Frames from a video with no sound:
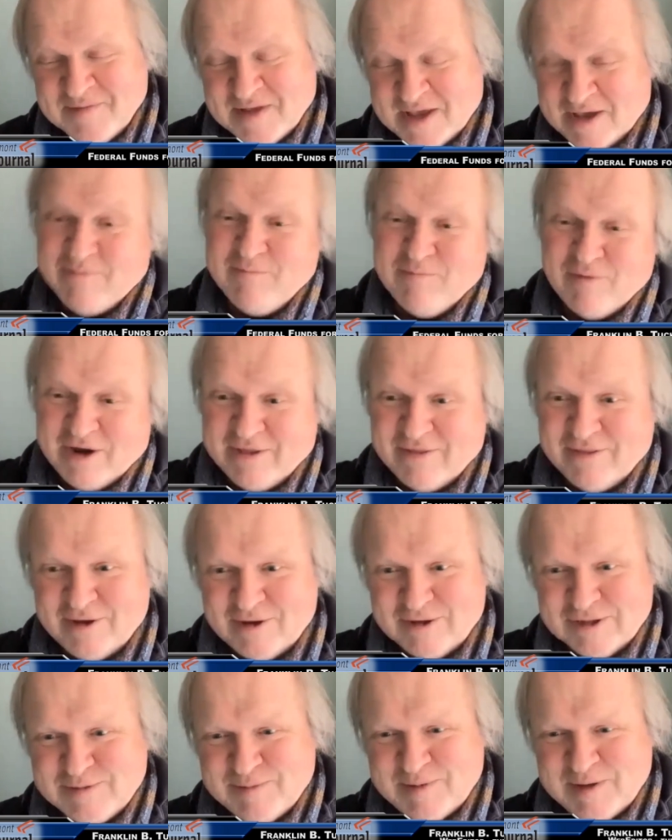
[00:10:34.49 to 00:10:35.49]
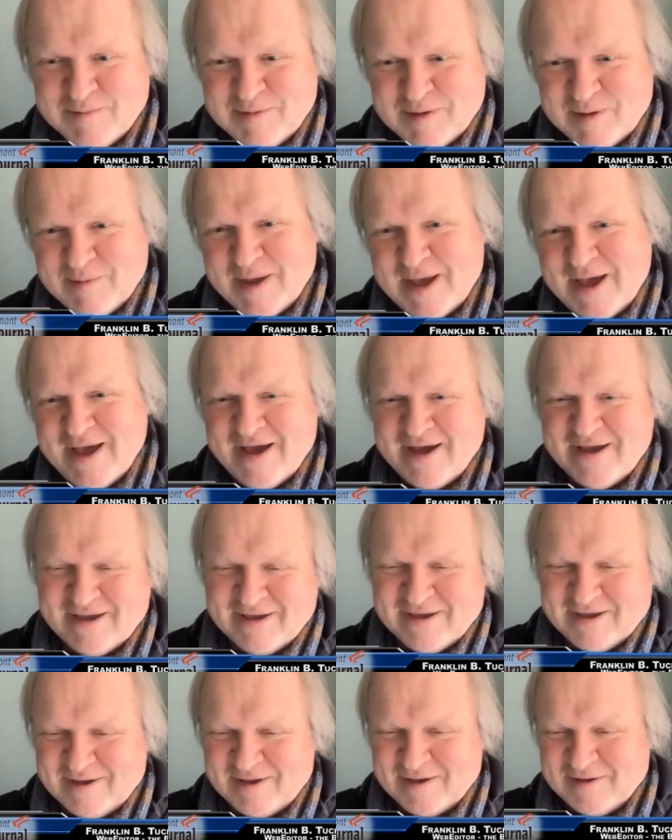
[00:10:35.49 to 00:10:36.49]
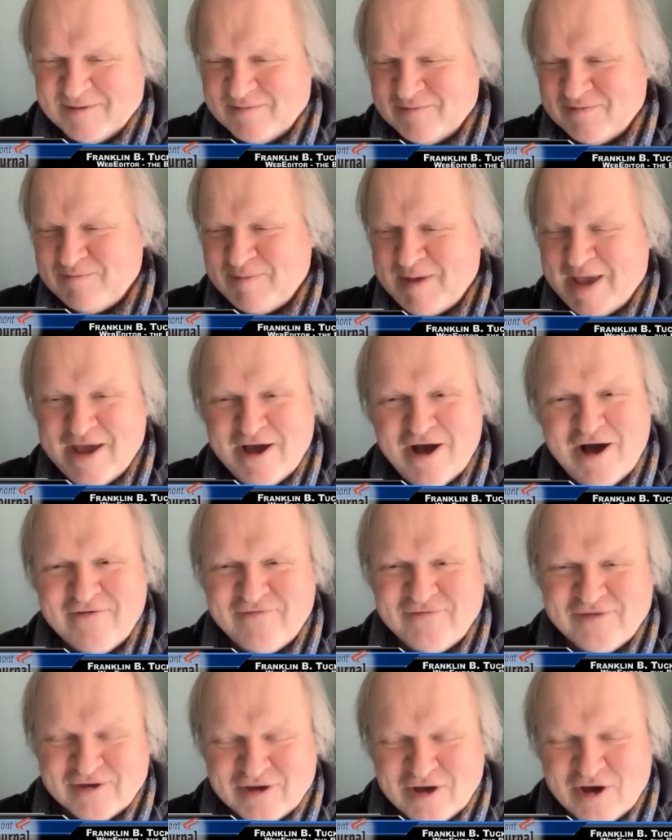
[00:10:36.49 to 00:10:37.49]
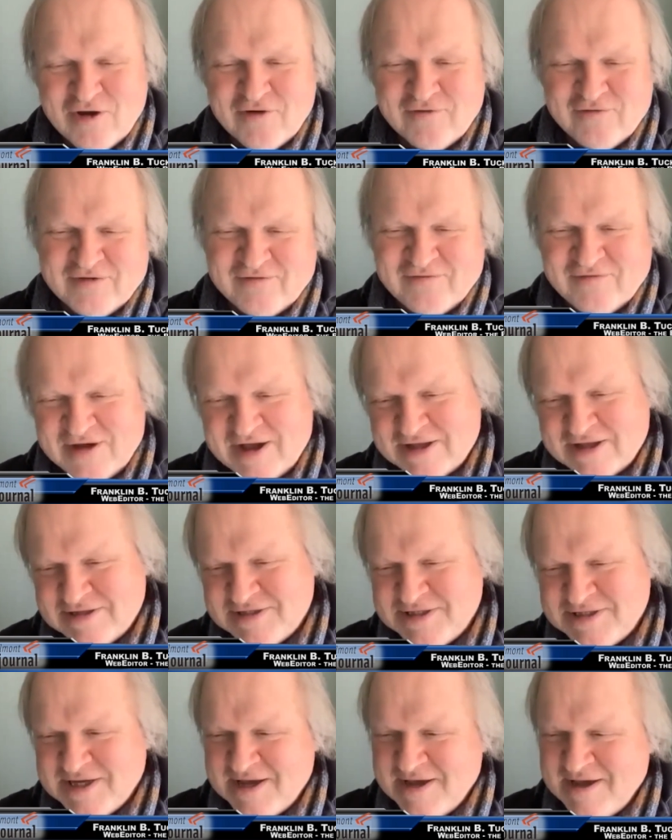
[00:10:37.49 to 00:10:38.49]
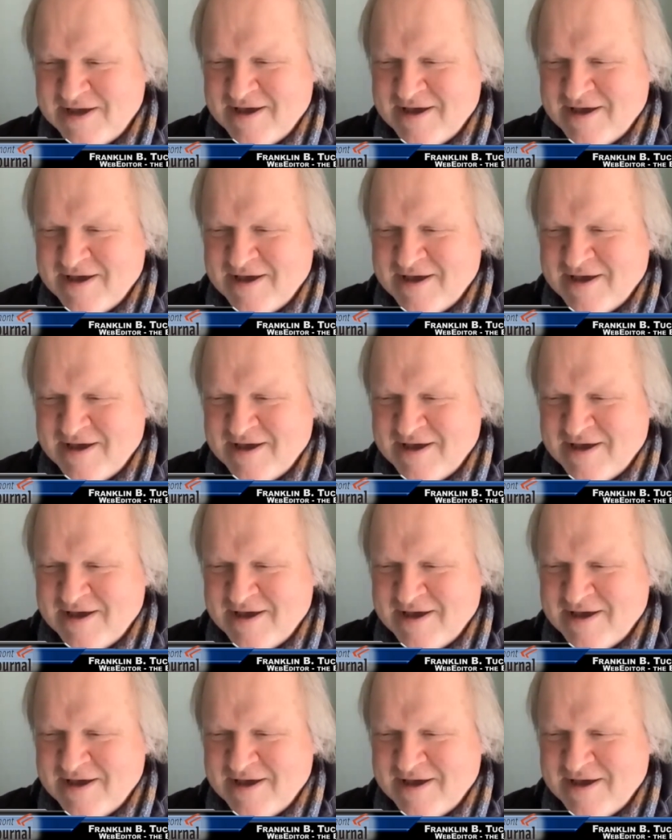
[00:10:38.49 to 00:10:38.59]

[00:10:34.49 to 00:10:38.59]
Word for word: he'd bring those people back, uh, pay off the COVID funds,